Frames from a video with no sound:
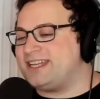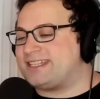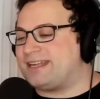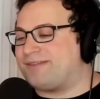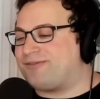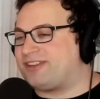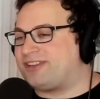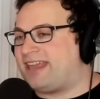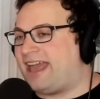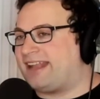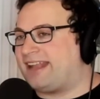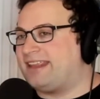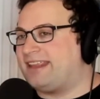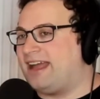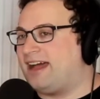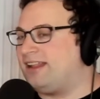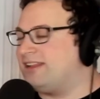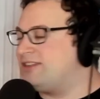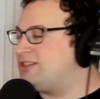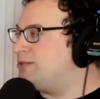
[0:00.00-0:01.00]
if
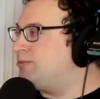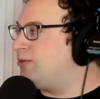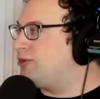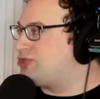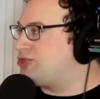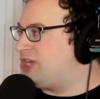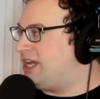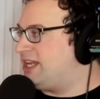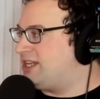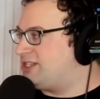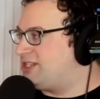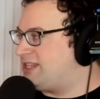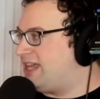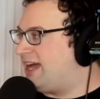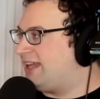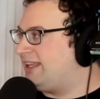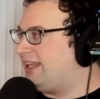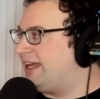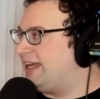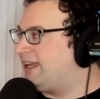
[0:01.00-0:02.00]
technology will change
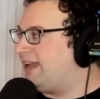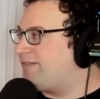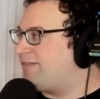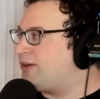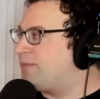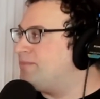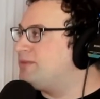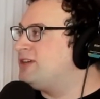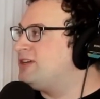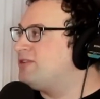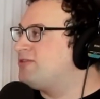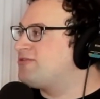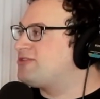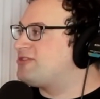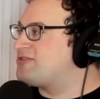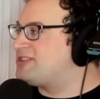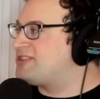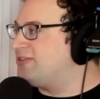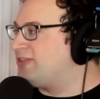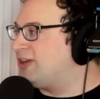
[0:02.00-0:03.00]
that. Like, if computers are
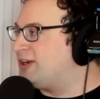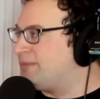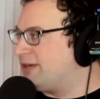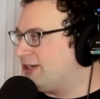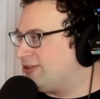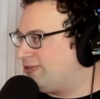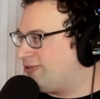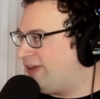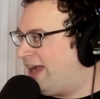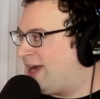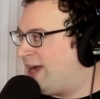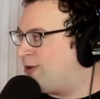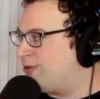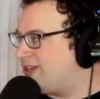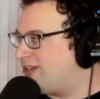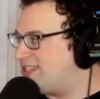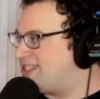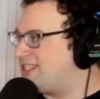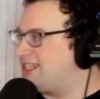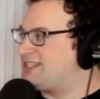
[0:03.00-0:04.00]
still going to be around
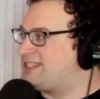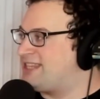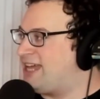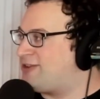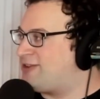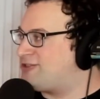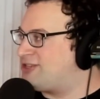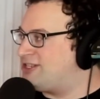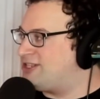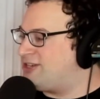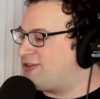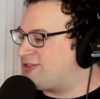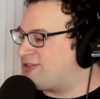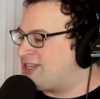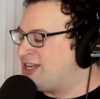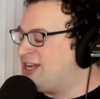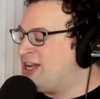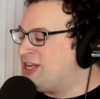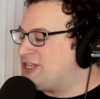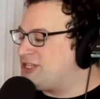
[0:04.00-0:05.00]
in 6,000 years,
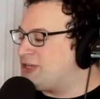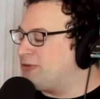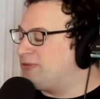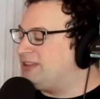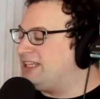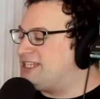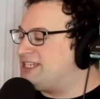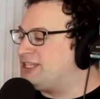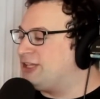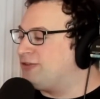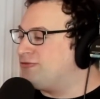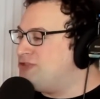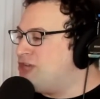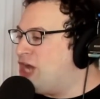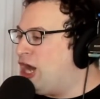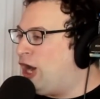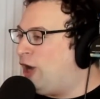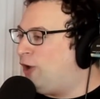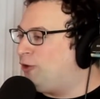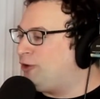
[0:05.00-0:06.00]
so at least they'll
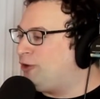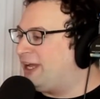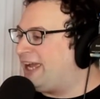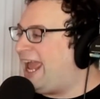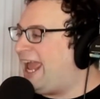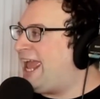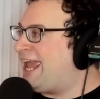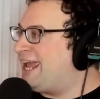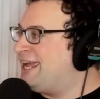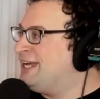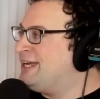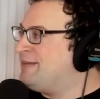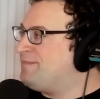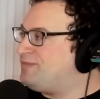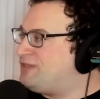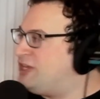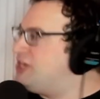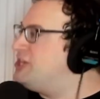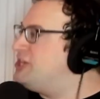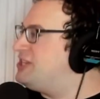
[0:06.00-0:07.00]
know, like, hey,
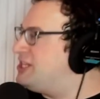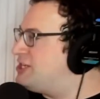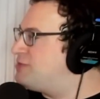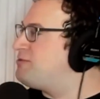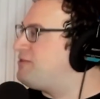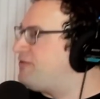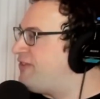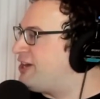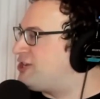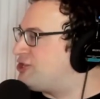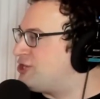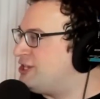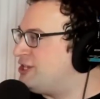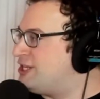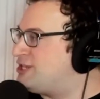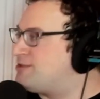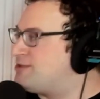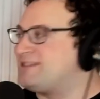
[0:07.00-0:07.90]
this was fiction. This was